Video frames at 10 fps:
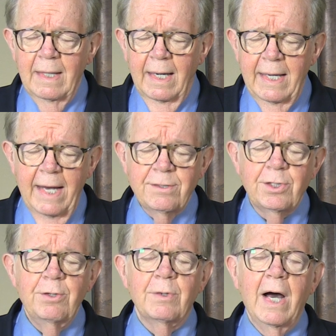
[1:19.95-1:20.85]
I
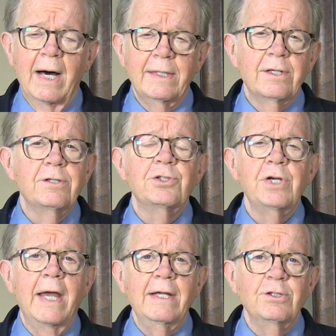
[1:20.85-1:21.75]
ask you, God, to
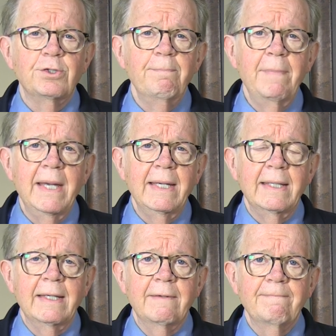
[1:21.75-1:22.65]
change
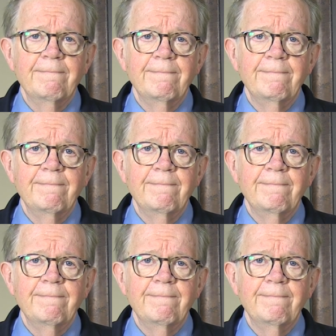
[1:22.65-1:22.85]
me.